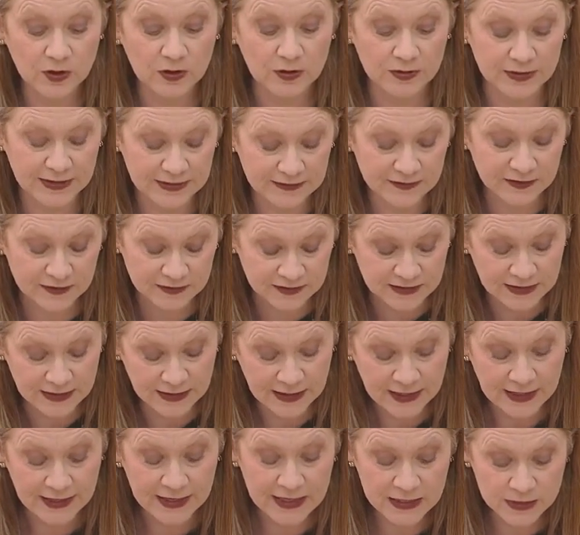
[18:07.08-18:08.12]
collated.
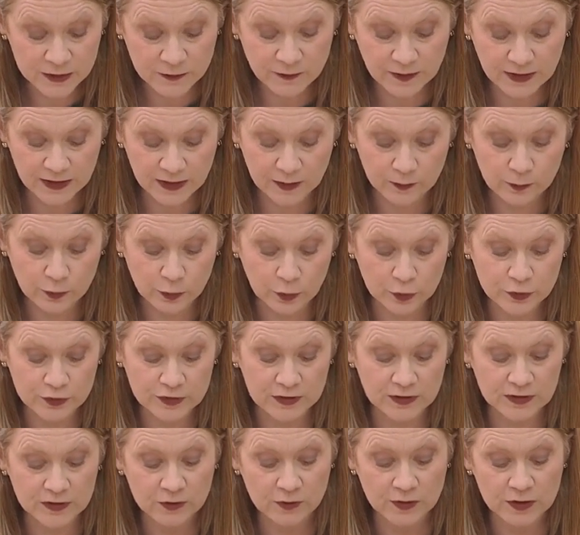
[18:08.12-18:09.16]
And it is very
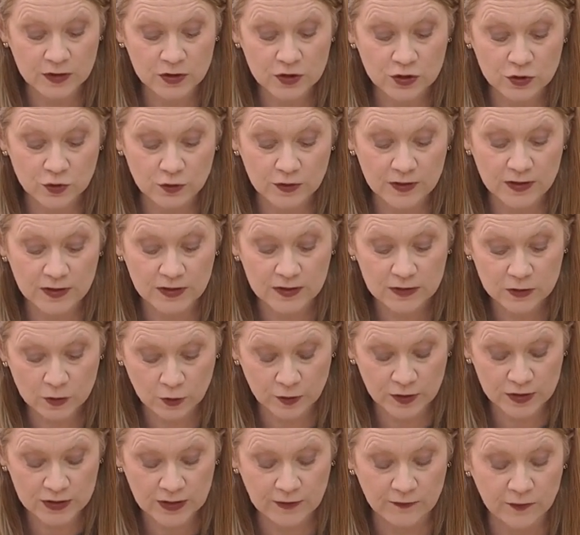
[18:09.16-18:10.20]
important to ensure that the
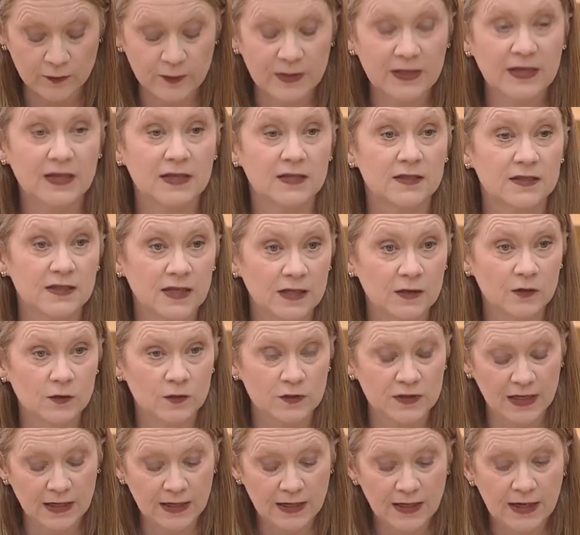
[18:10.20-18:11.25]
Scottish Government
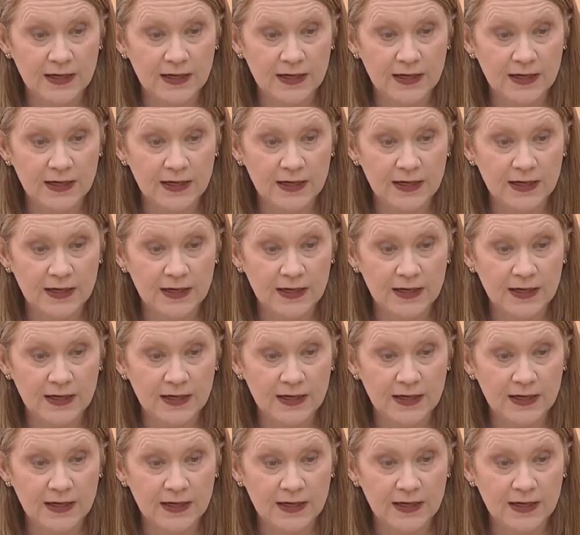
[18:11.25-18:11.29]
continues,